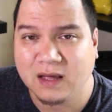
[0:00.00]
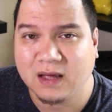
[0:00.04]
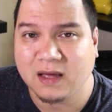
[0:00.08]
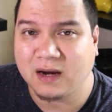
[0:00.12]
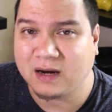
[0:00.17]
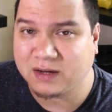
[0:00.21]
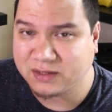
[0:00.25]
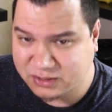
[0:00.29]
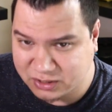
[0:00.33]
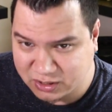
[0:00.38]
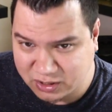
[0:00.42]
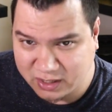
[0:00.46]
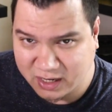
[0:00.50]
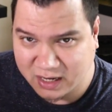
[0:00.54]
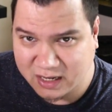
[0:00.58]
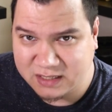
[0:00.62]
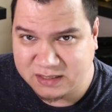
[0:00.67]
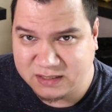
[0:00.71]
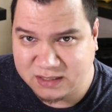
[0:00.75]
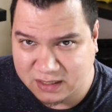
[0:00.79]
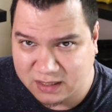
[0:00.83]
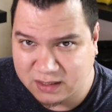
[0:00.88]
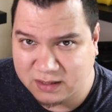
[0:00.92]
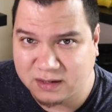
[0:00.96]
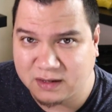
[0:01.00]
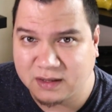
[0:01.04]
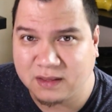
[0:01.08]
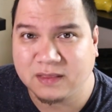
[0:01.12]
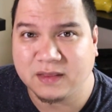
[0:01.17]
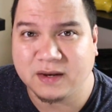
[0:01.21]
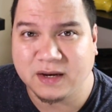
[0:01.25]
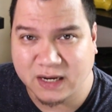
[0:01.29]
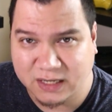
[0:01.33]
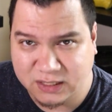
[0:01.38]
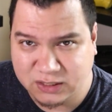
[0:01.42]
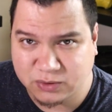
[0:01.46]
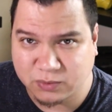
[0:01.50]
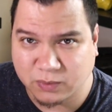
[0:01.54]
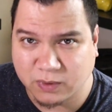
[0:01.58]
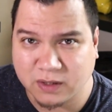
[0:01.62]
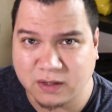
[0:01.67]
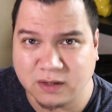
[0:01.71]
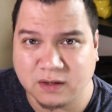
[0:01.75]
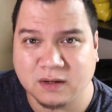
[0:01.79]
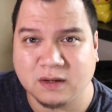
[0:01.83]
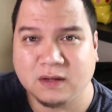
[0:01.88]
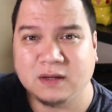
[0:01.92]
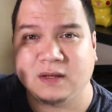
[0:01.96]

And I'll see you guys in the next one.